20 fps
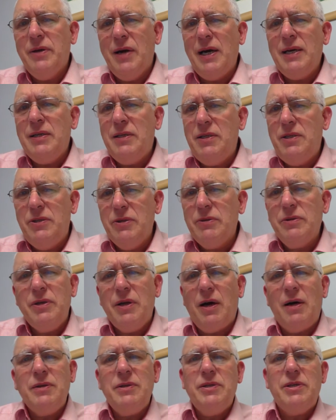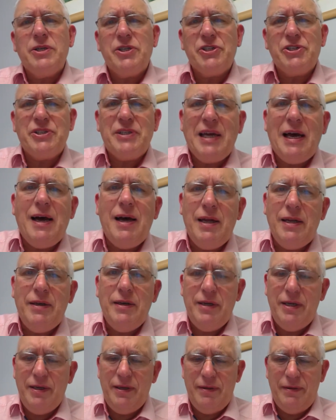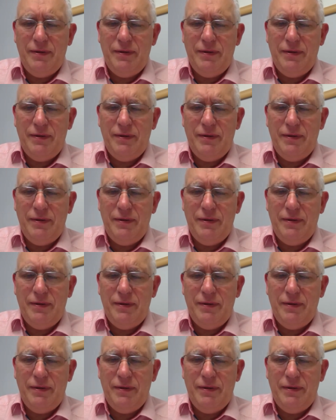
I don't understand